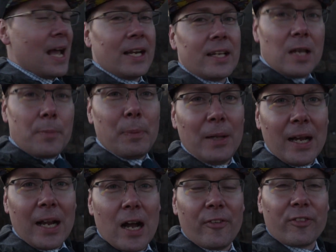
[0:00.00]
and keep a
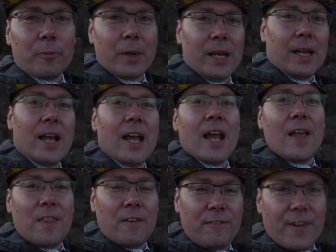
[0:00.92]
lookout for me
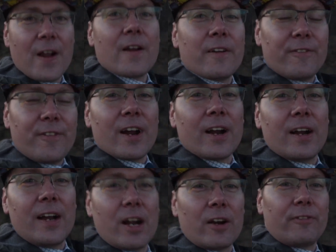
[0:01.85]
in the very,
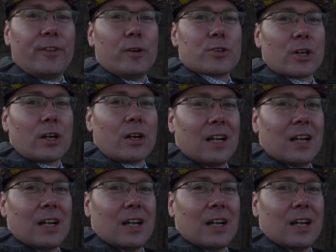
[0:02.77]
very near future.